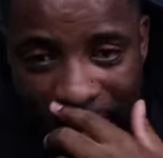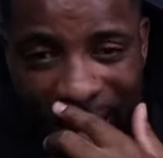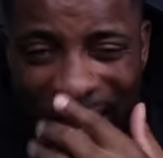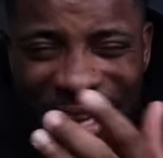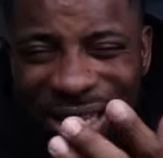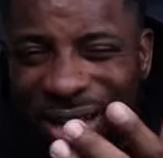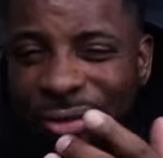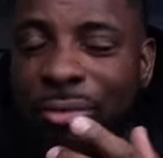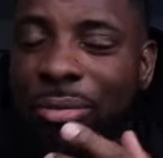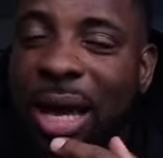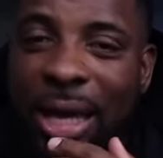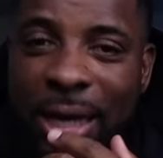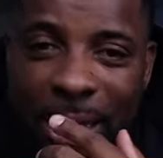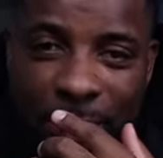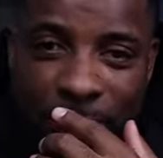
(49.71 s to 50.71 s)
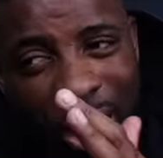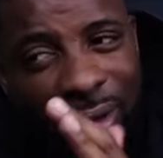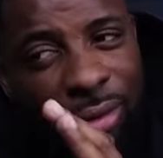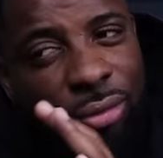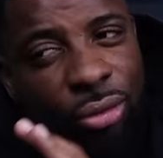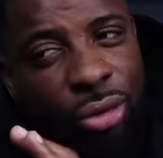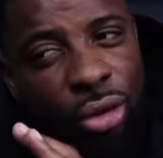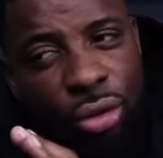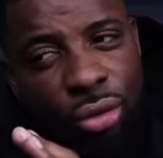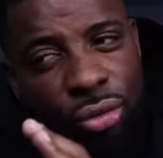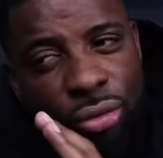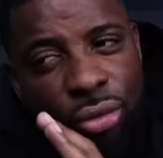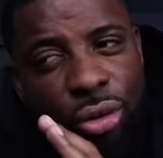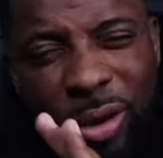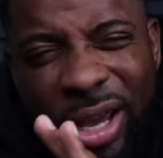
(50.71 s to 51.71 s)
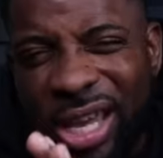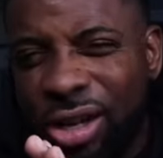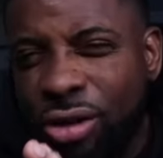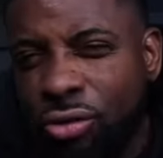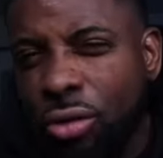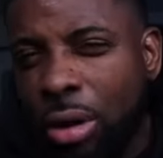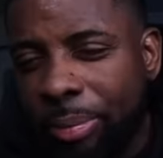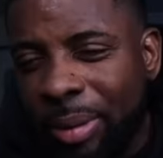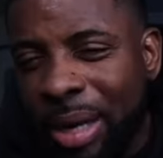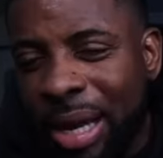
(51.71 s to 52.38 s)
I ain't even mad at him. I don't know where he grew up